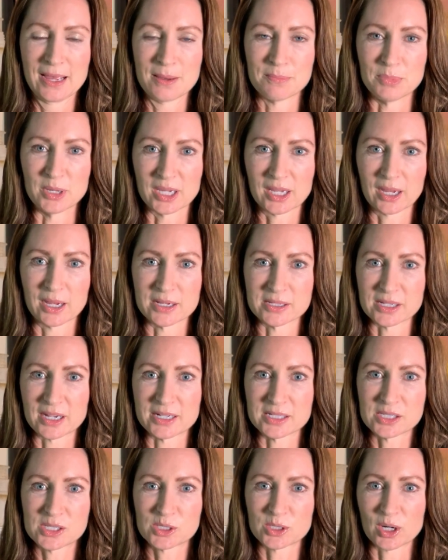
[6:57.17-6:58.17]
Because I
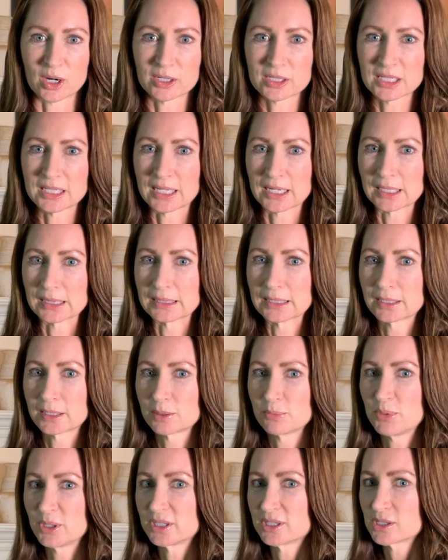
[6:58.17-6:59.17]
start to get a little
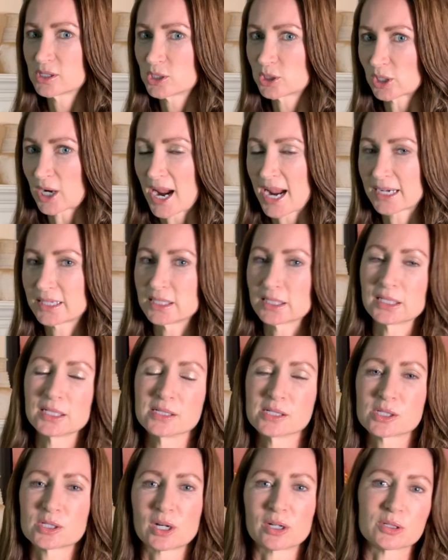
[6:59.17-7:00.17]
bit distracted
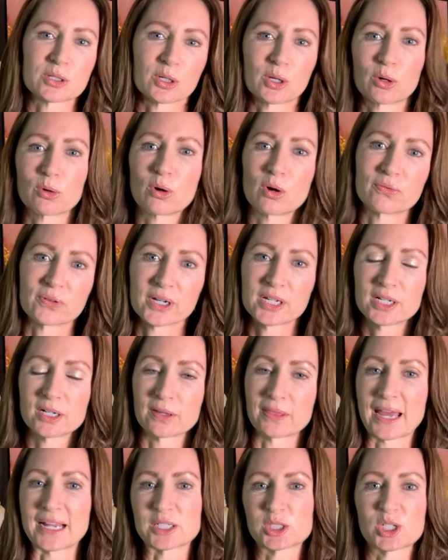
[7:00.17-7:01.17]
and start to go over here,
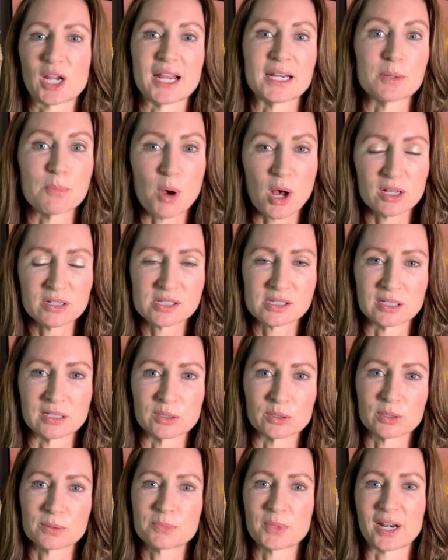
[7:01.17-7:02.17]
that shiny ball
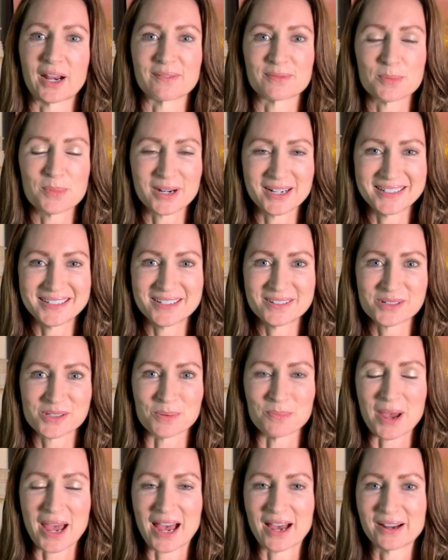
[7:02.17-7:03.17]
syndrome that everybody knows
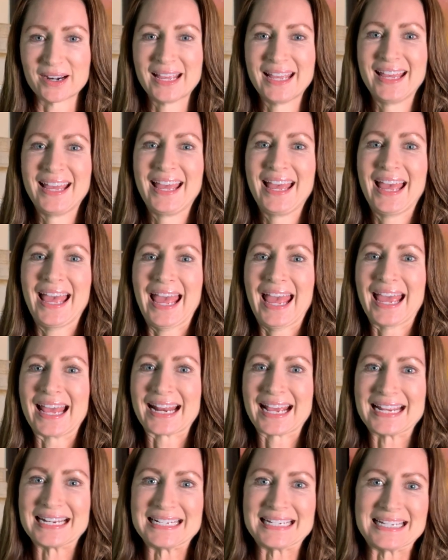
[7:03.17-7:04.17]
about, and
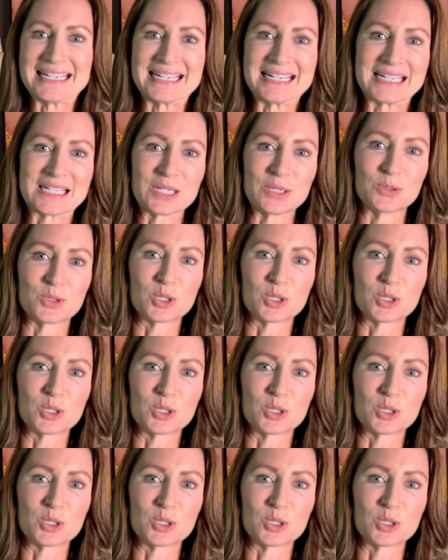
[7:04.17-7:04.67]
I need to